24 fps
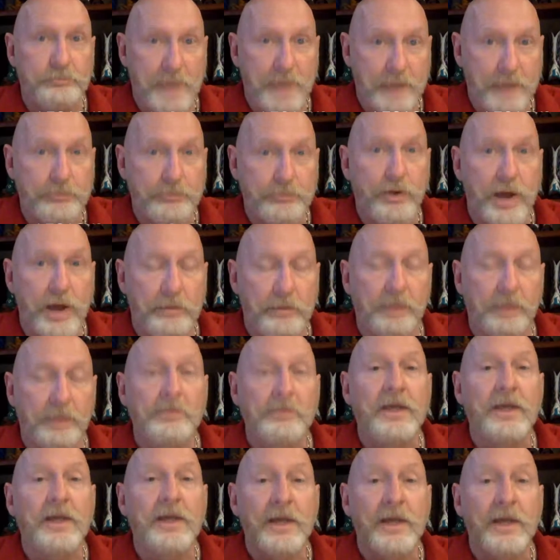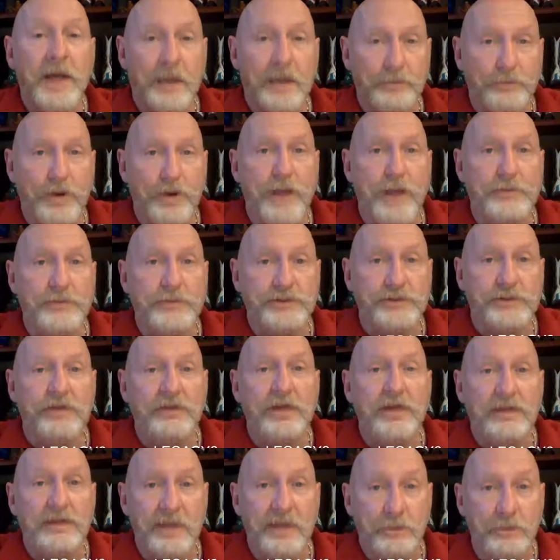I promise. I promise you.
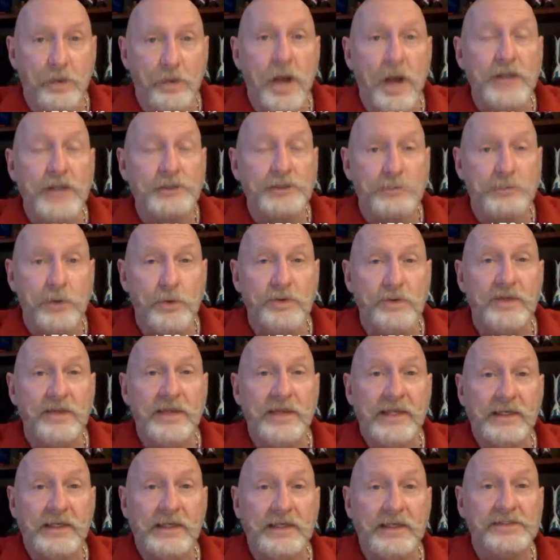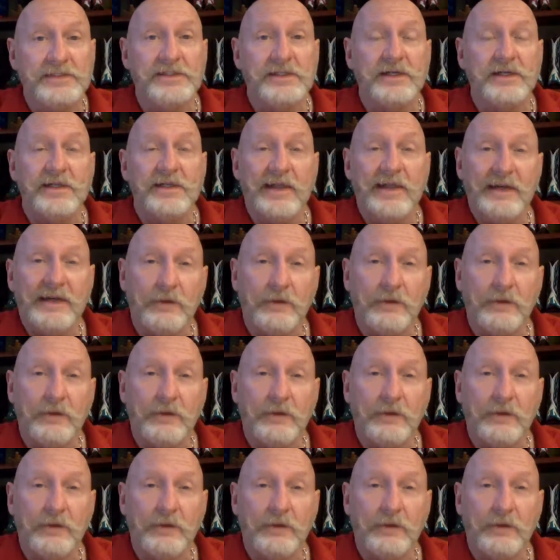They watch more than they listen and they